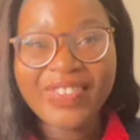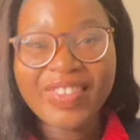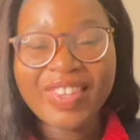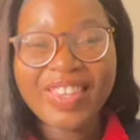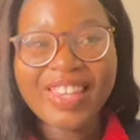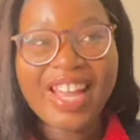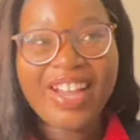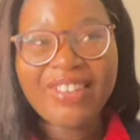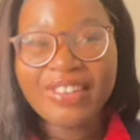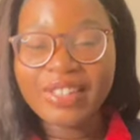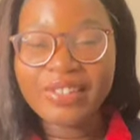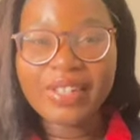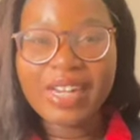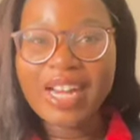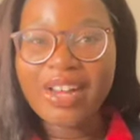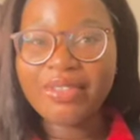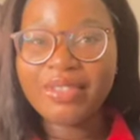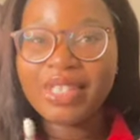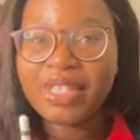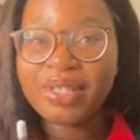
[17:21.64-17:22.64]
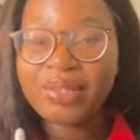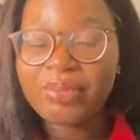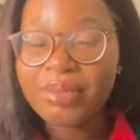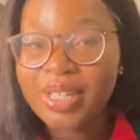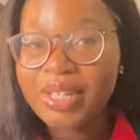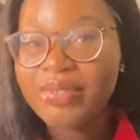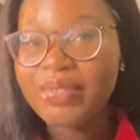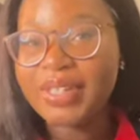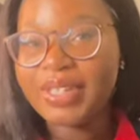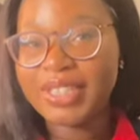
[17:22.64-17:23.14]
now I don't have these
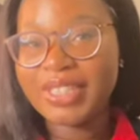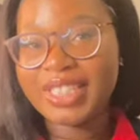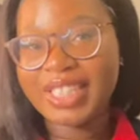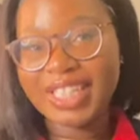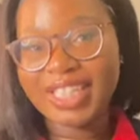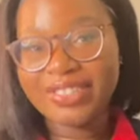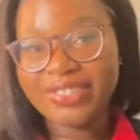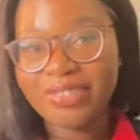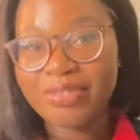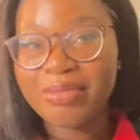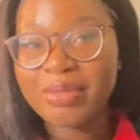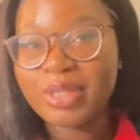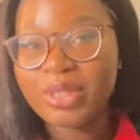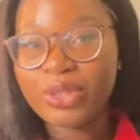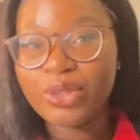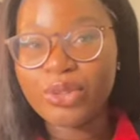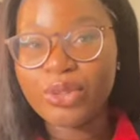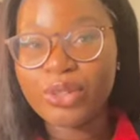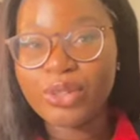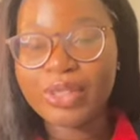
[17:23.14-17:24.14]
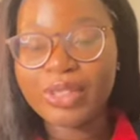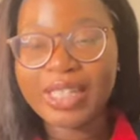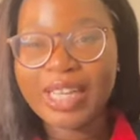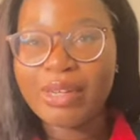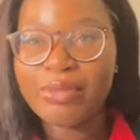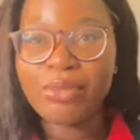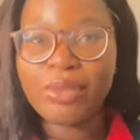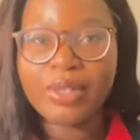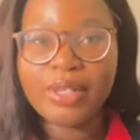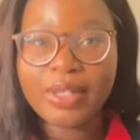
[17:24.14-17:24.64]
refund checks from school
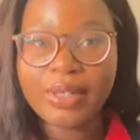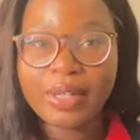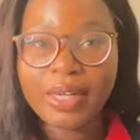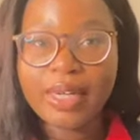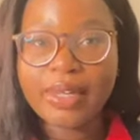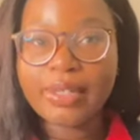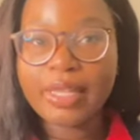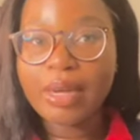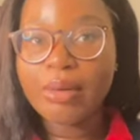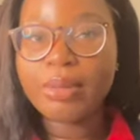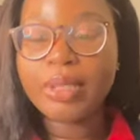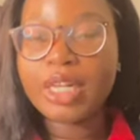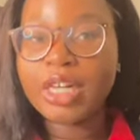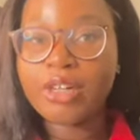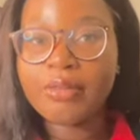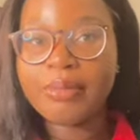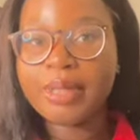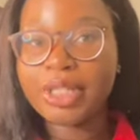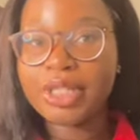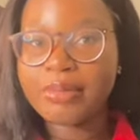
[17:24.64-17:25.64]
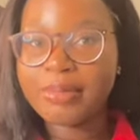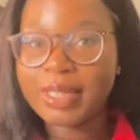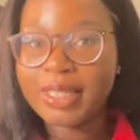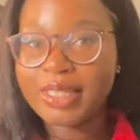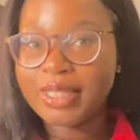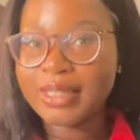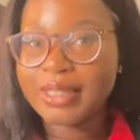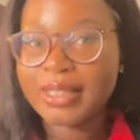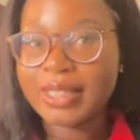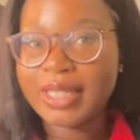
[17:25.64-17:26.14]
that would help me
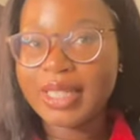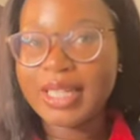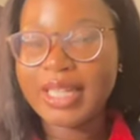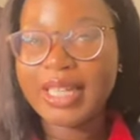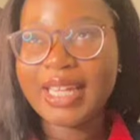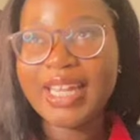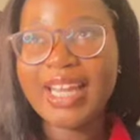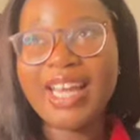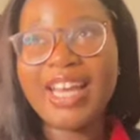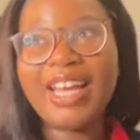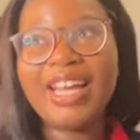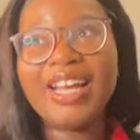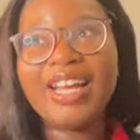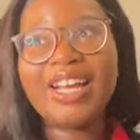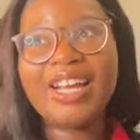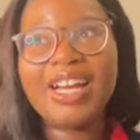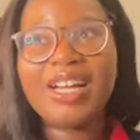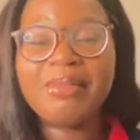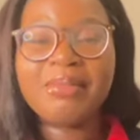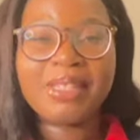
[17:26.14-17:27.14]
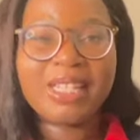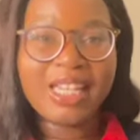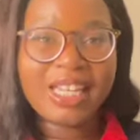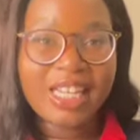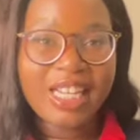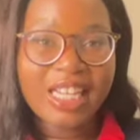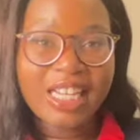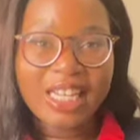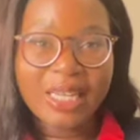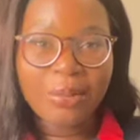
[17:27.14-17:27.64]
tremendously coming in
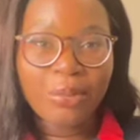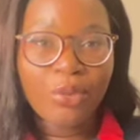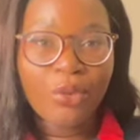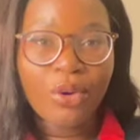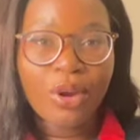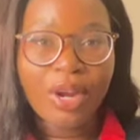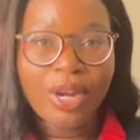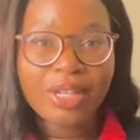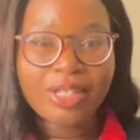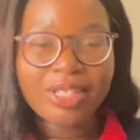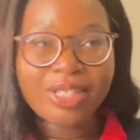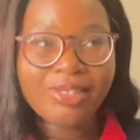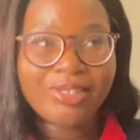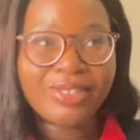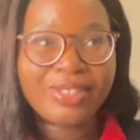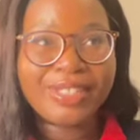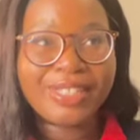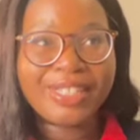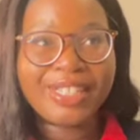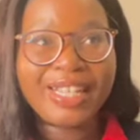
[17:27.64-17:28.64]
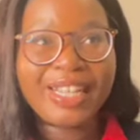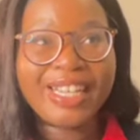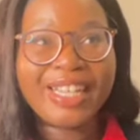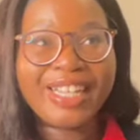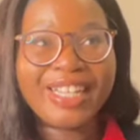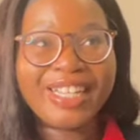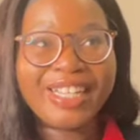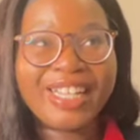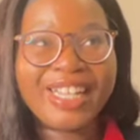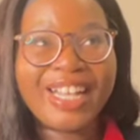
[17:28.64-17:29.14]
anymore. So it's
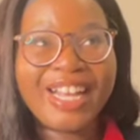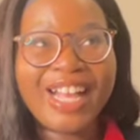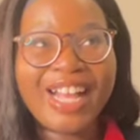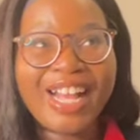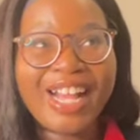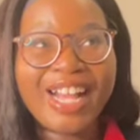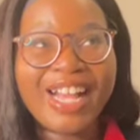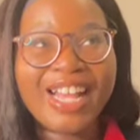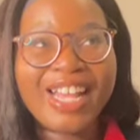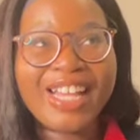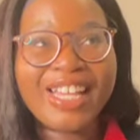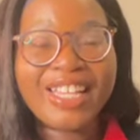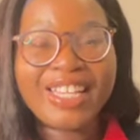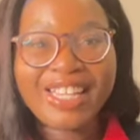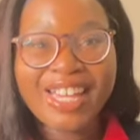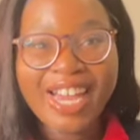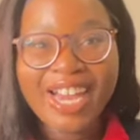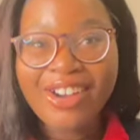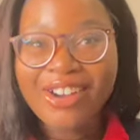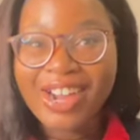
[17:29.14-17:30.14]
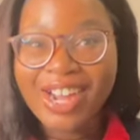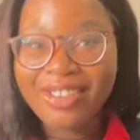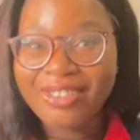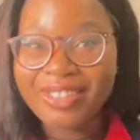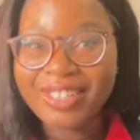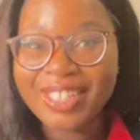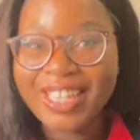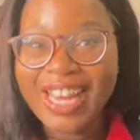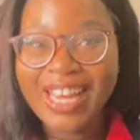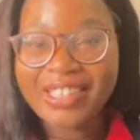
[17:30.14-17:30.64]
like now I
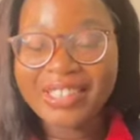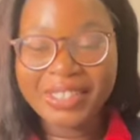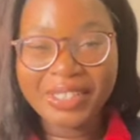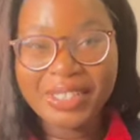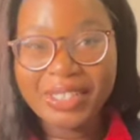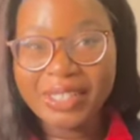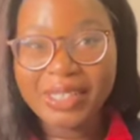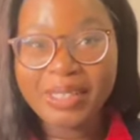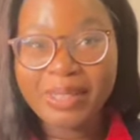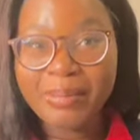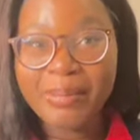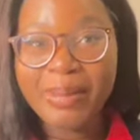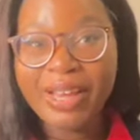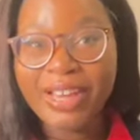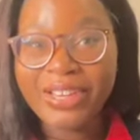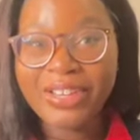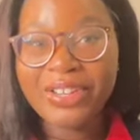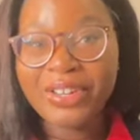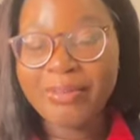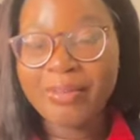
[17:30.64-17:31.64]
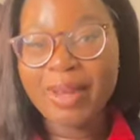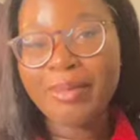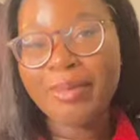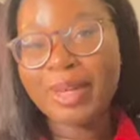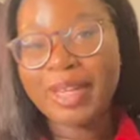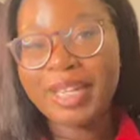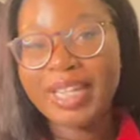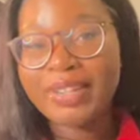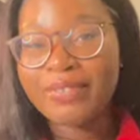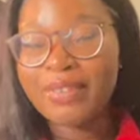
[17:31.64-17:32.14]
really had to just depend on my
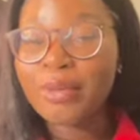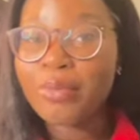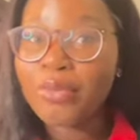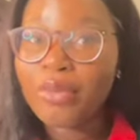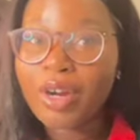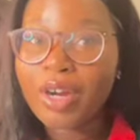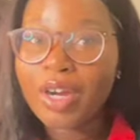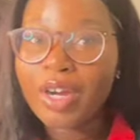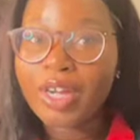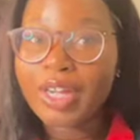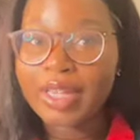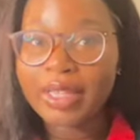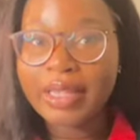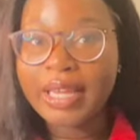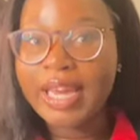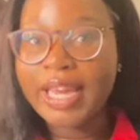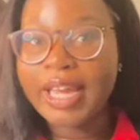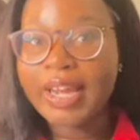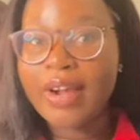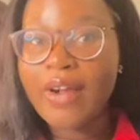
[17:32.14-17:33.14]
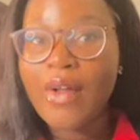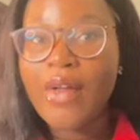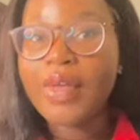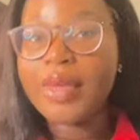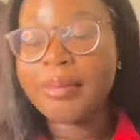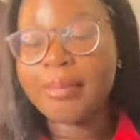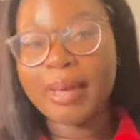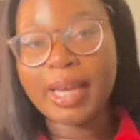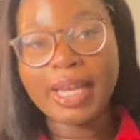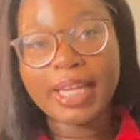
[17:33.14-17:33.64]
money from work and like
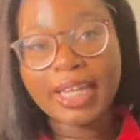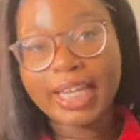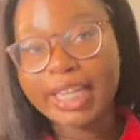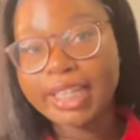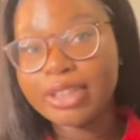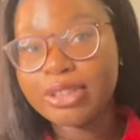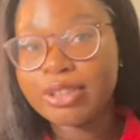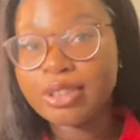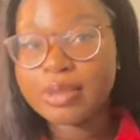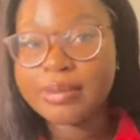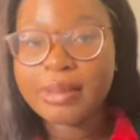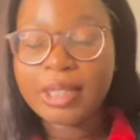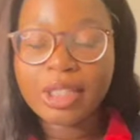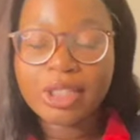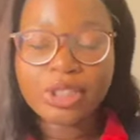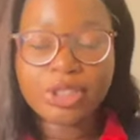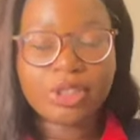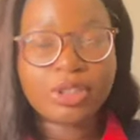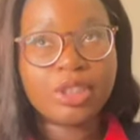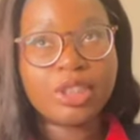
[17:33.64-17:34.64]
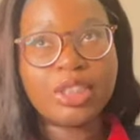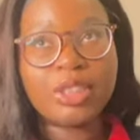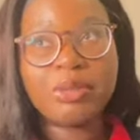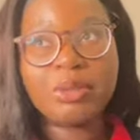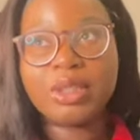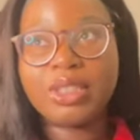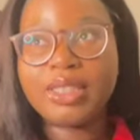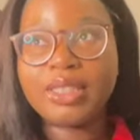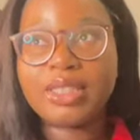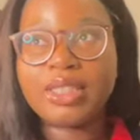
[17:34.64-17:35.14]
my occasional sponsorships
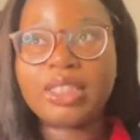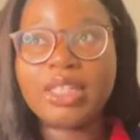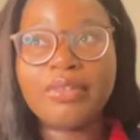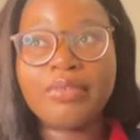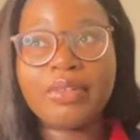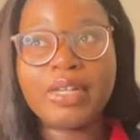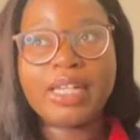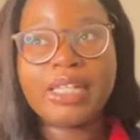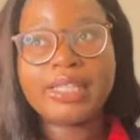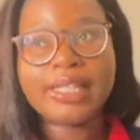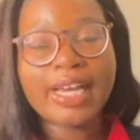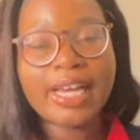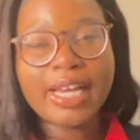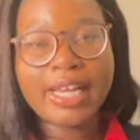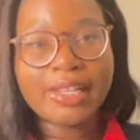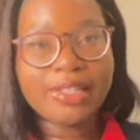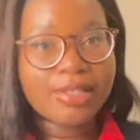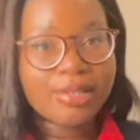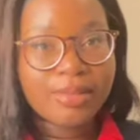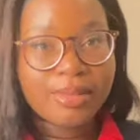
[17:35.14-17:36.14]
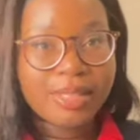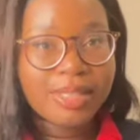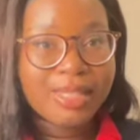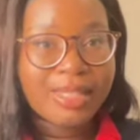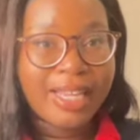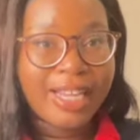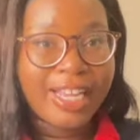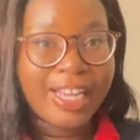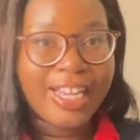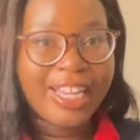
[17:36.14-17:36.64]
and stuff like that. So it's
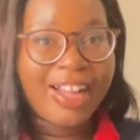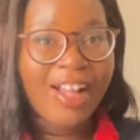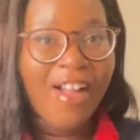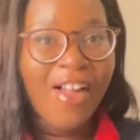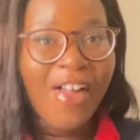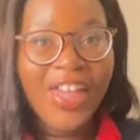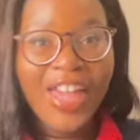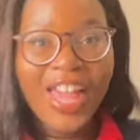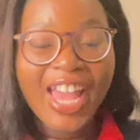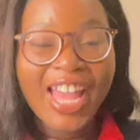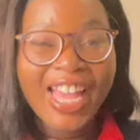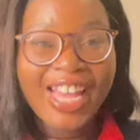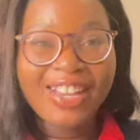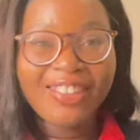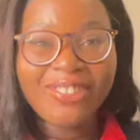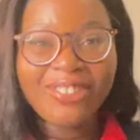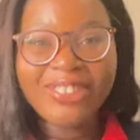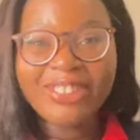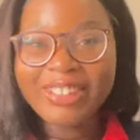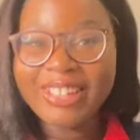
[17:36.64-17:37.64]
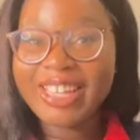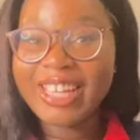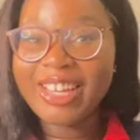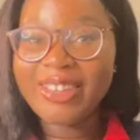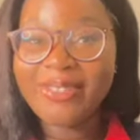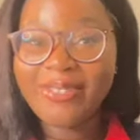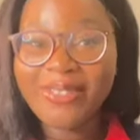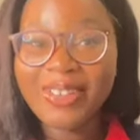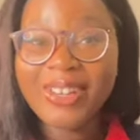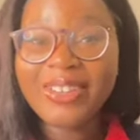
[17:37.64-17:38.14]
like it
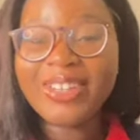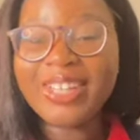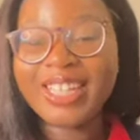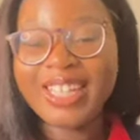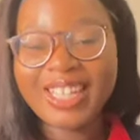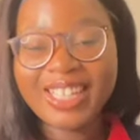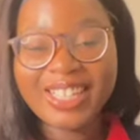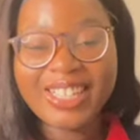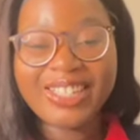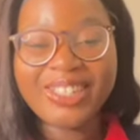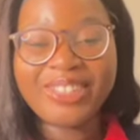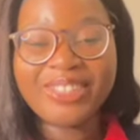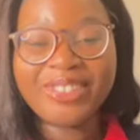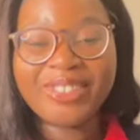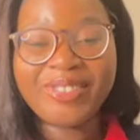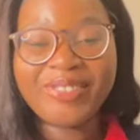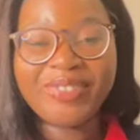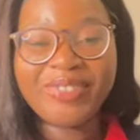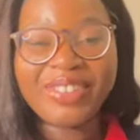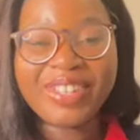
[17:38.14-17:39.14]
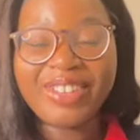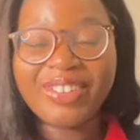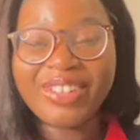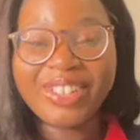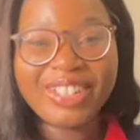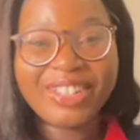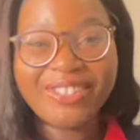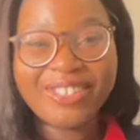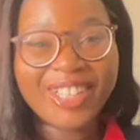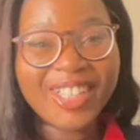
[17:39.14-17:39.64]
will hit you when
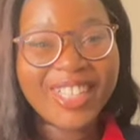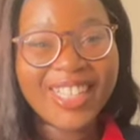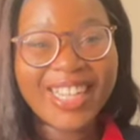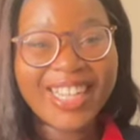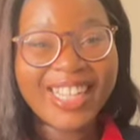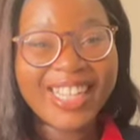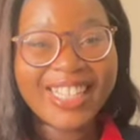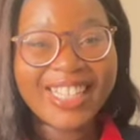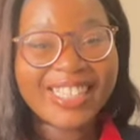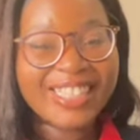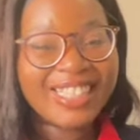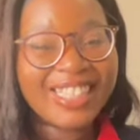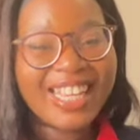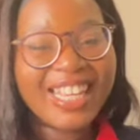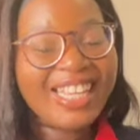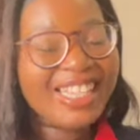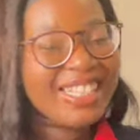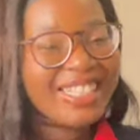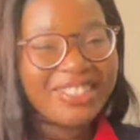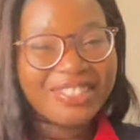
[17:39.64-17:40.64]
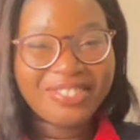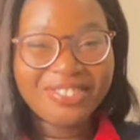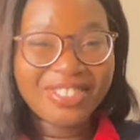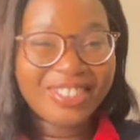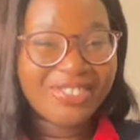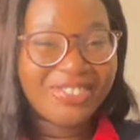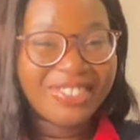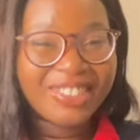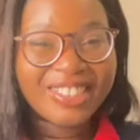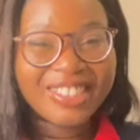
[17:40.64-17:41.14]
you realize those
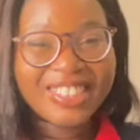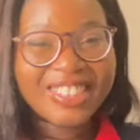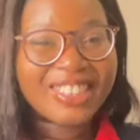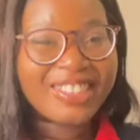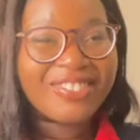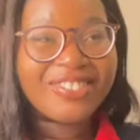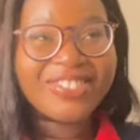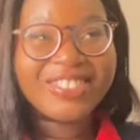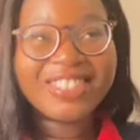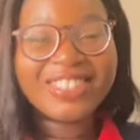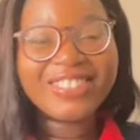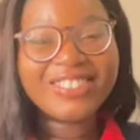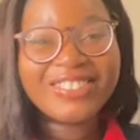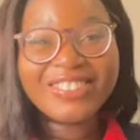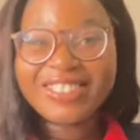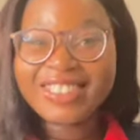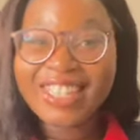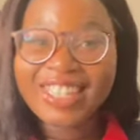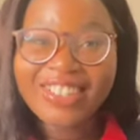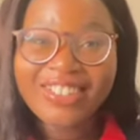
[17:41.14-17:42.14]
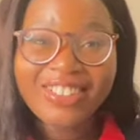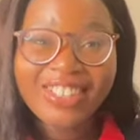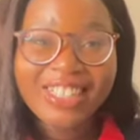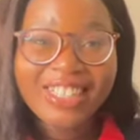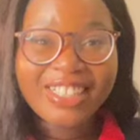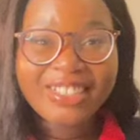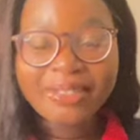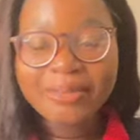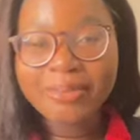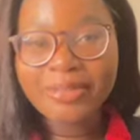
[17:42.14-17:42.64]
refund checks from school are not gonna
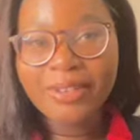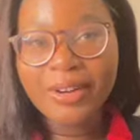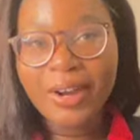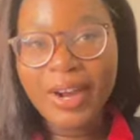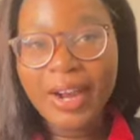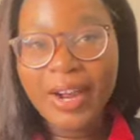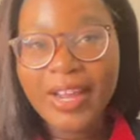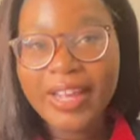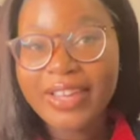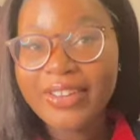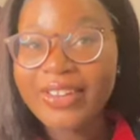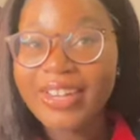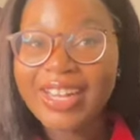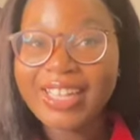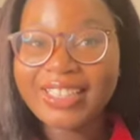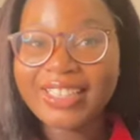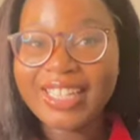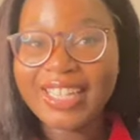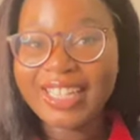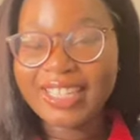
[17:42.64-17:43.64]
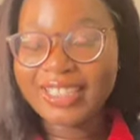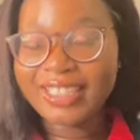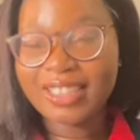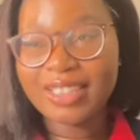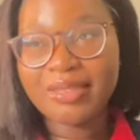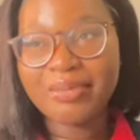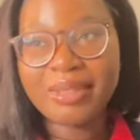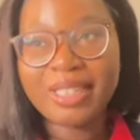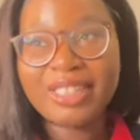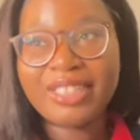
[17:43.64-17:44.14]
hit no more. You're gonna have to actually
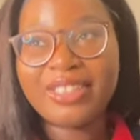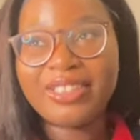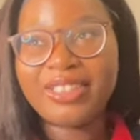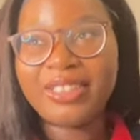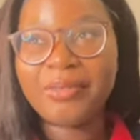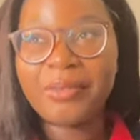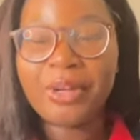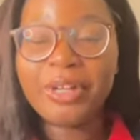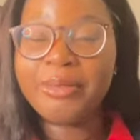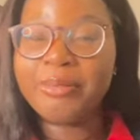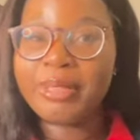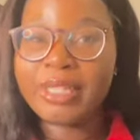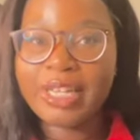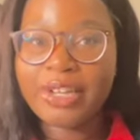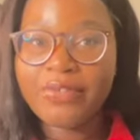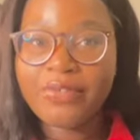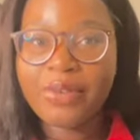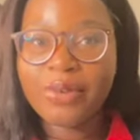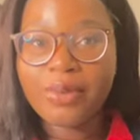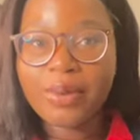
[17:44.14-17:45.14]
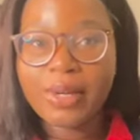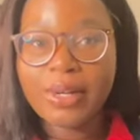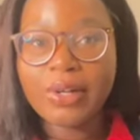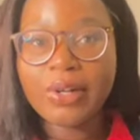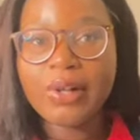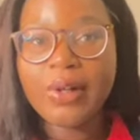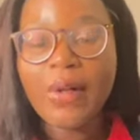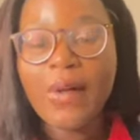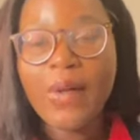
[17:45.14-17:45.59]
depend on your work money for real